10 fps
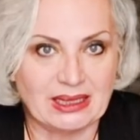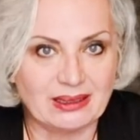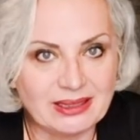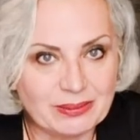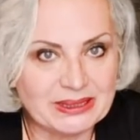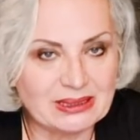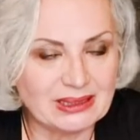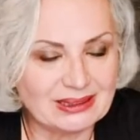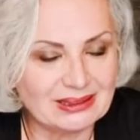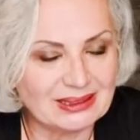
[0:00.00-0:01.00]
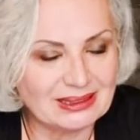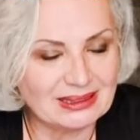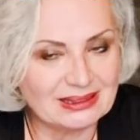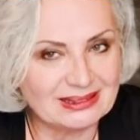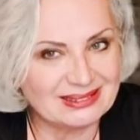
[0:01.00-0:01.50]
A little bit
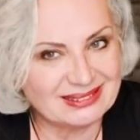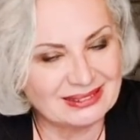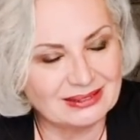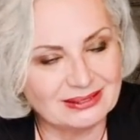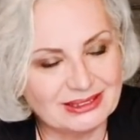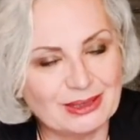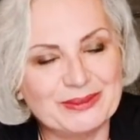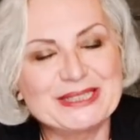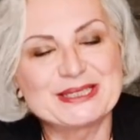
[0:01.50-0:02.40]
something